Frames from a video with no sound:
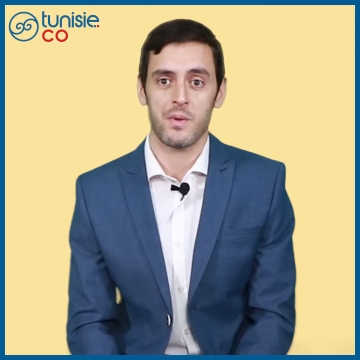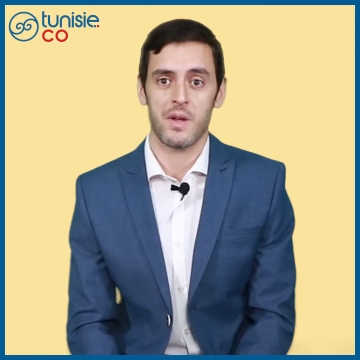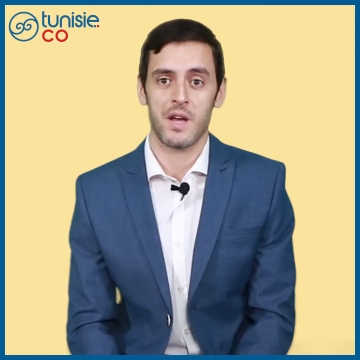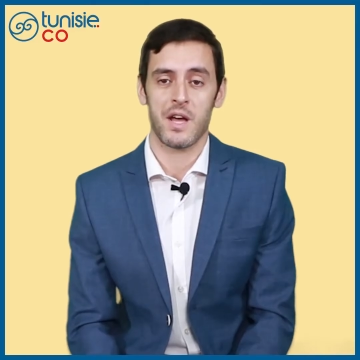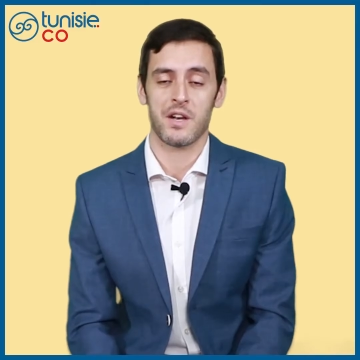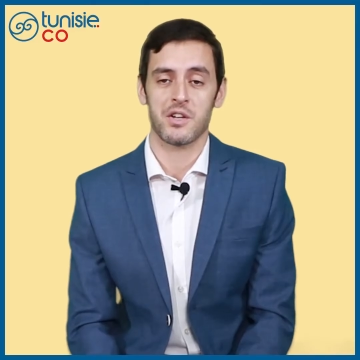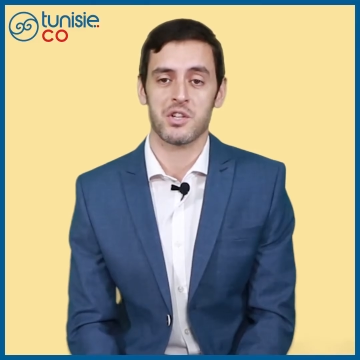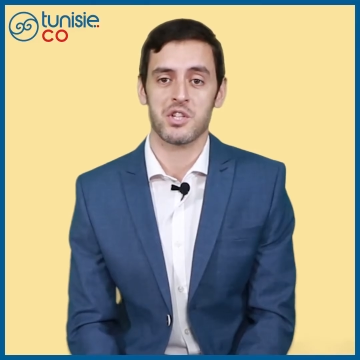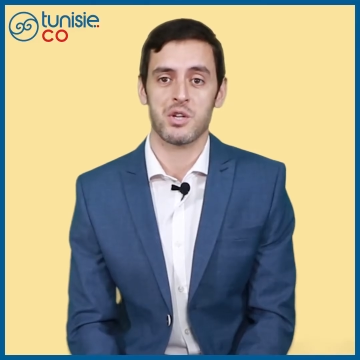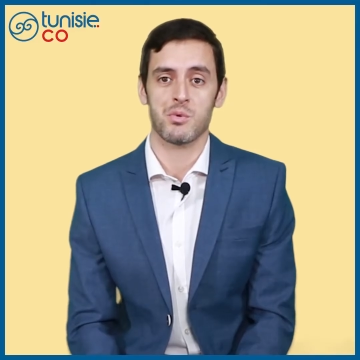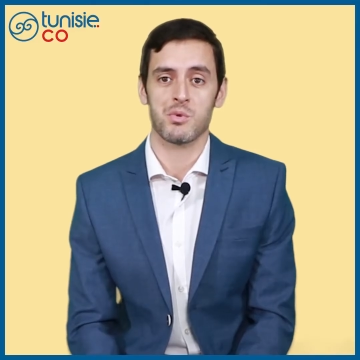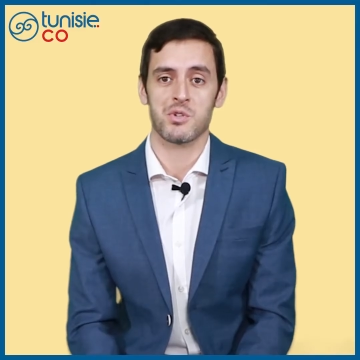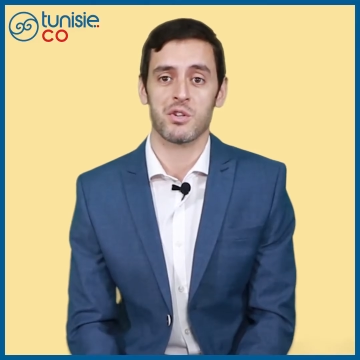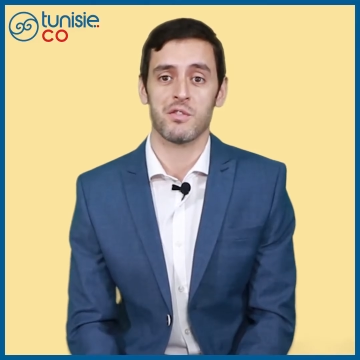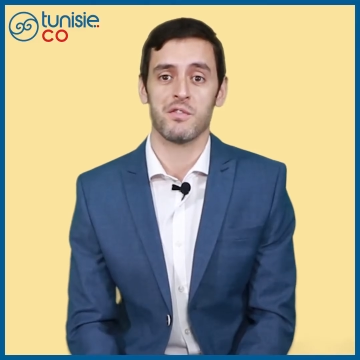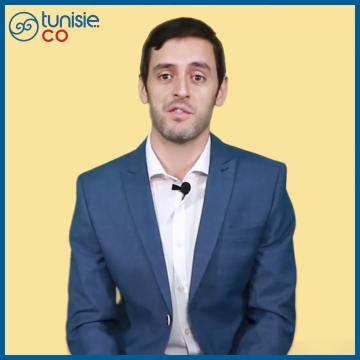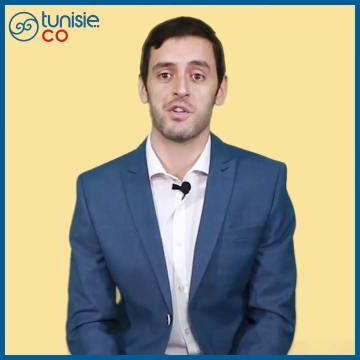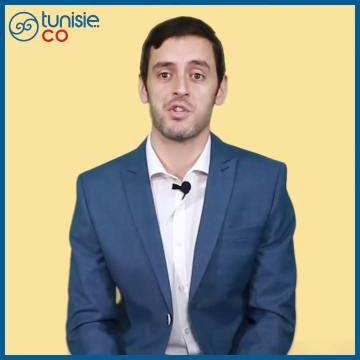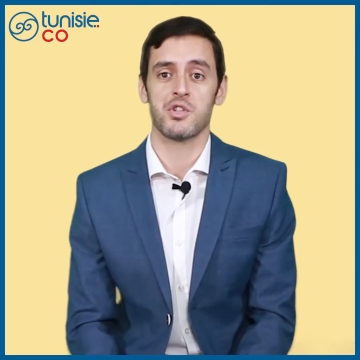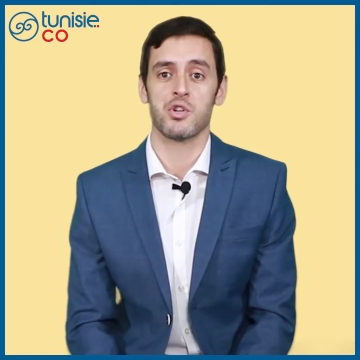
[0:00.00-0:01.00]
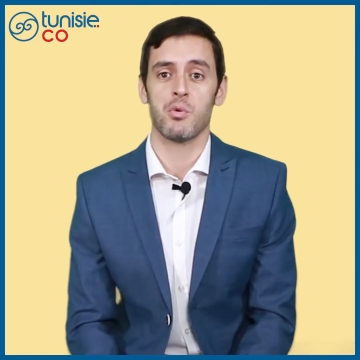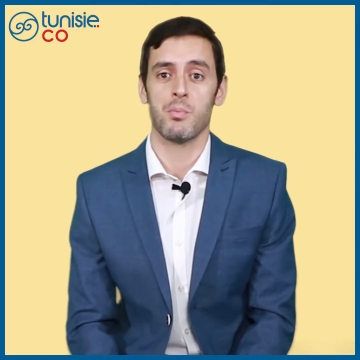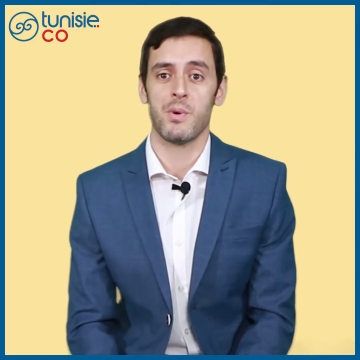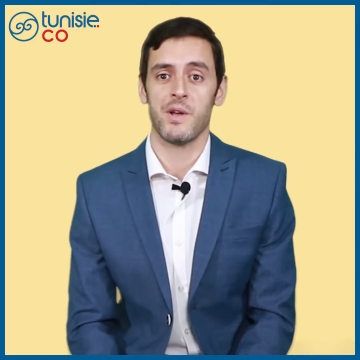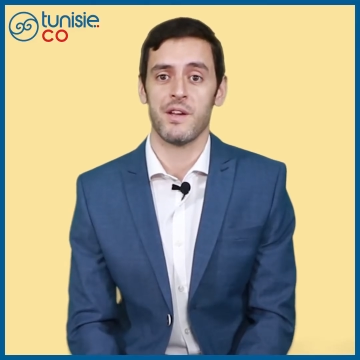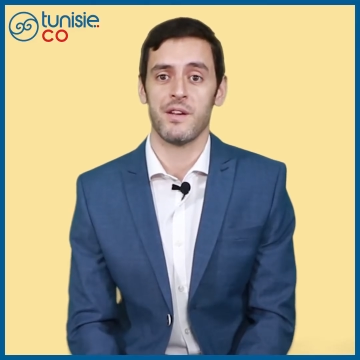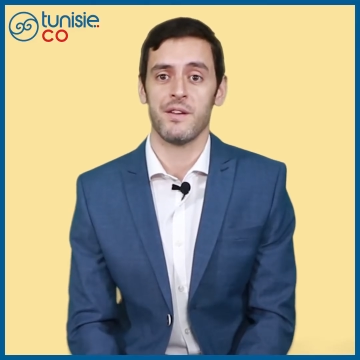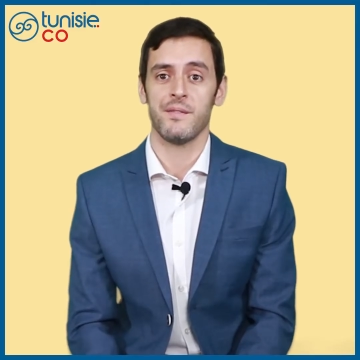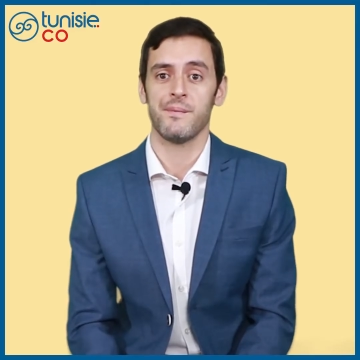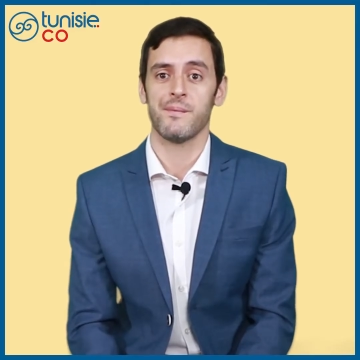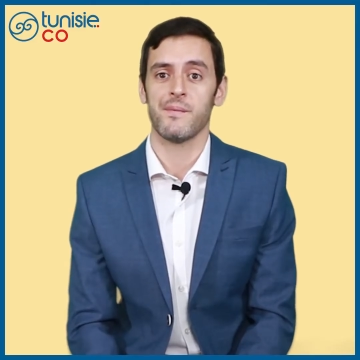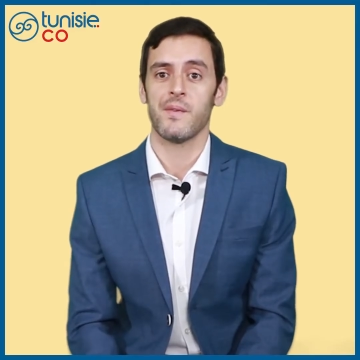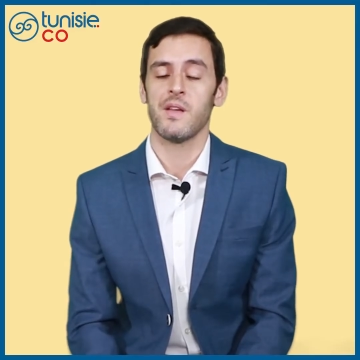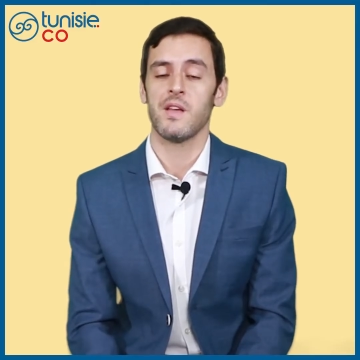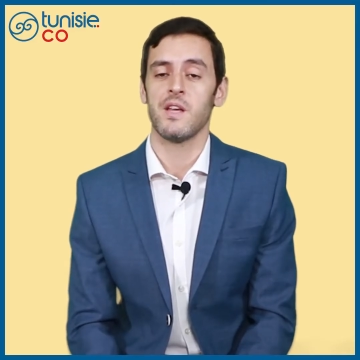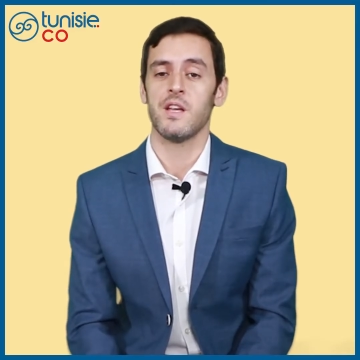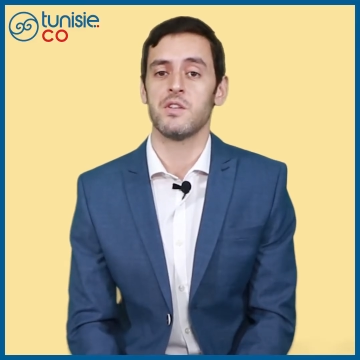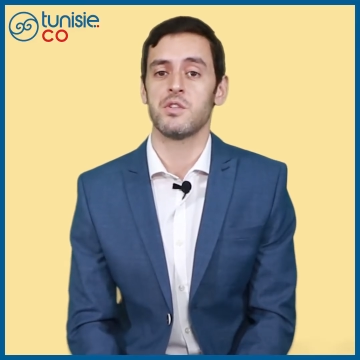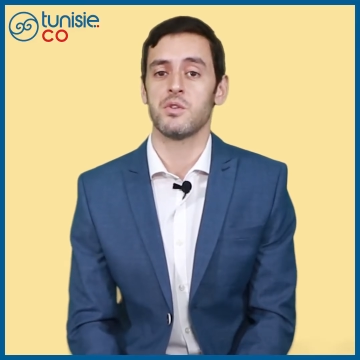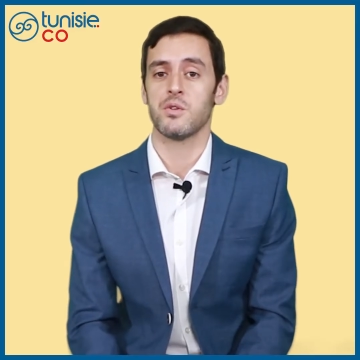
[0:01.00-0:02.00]
and she was offered a job here
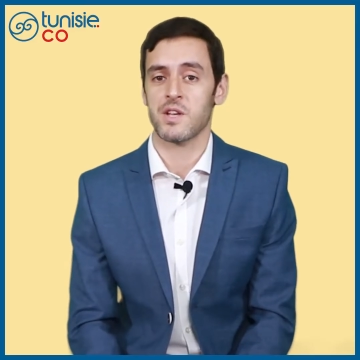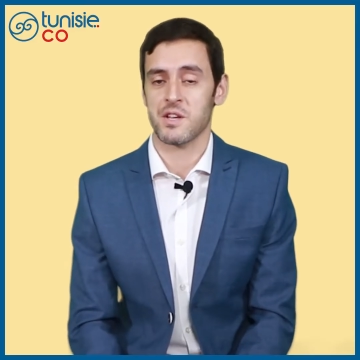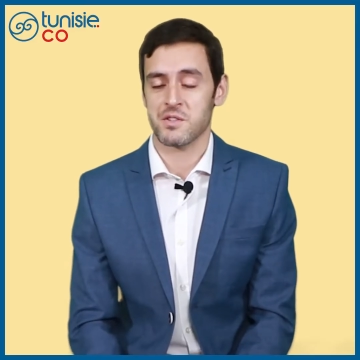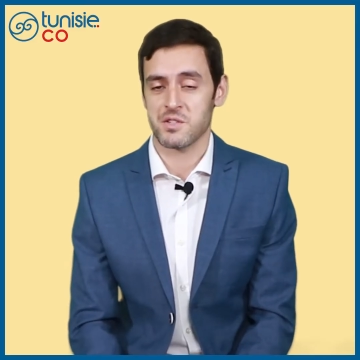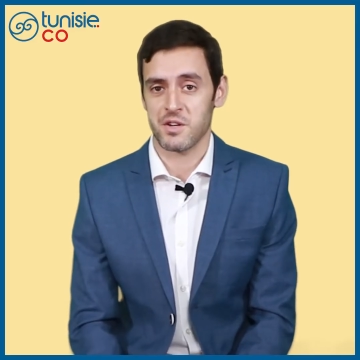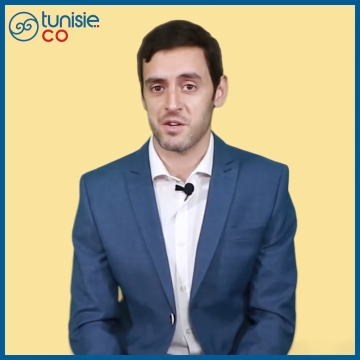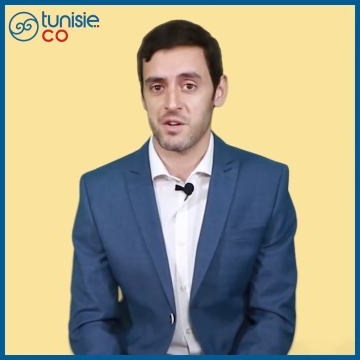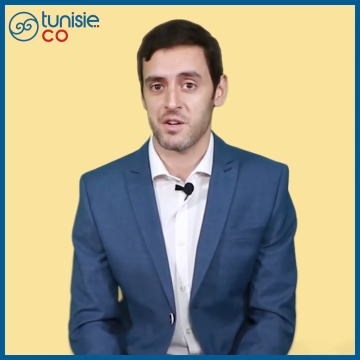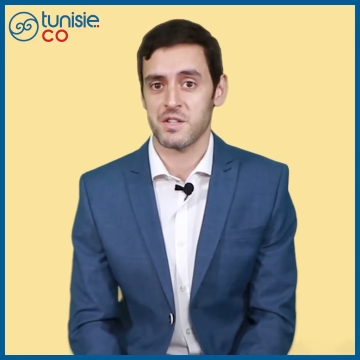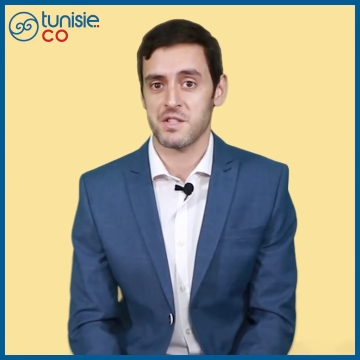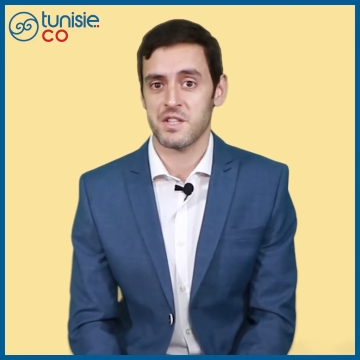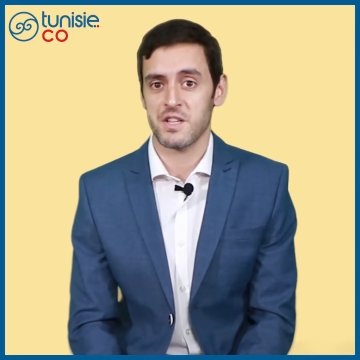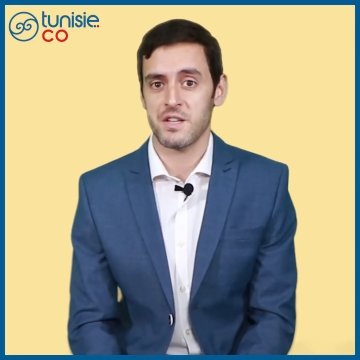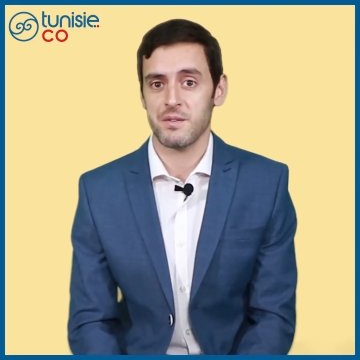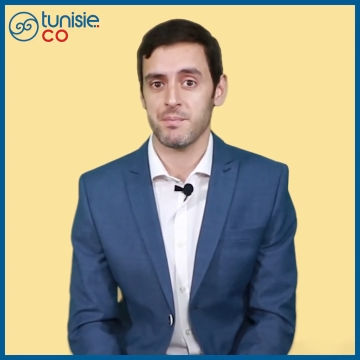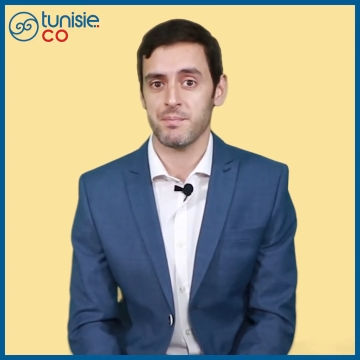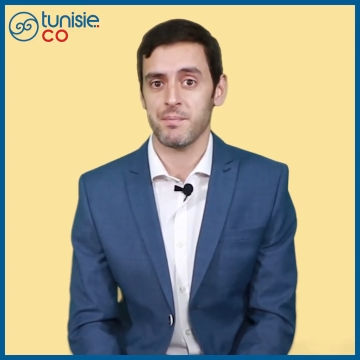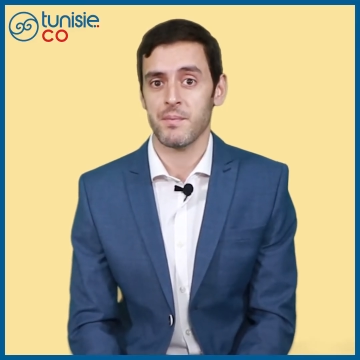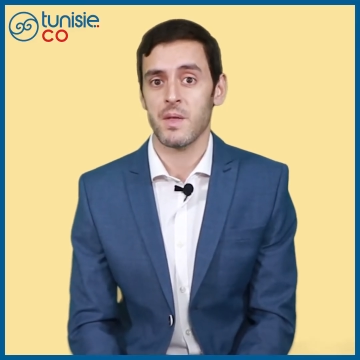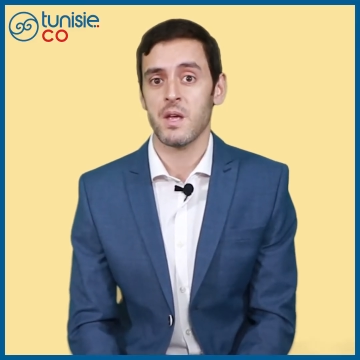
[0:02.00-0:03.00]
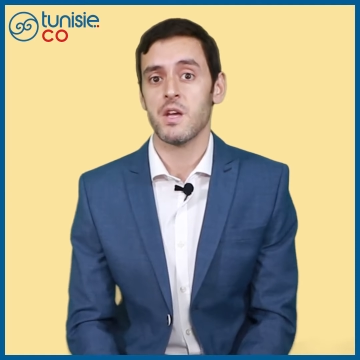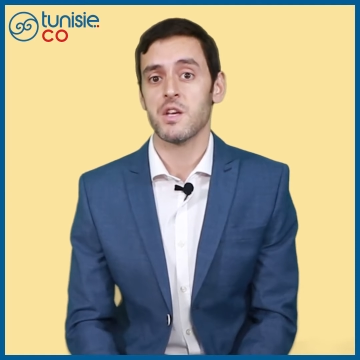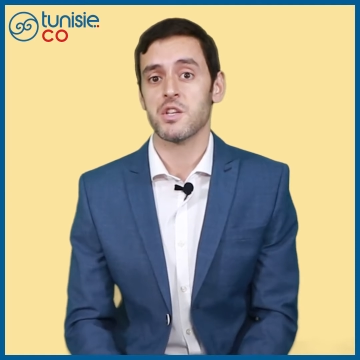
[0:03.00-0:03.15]
in 2019.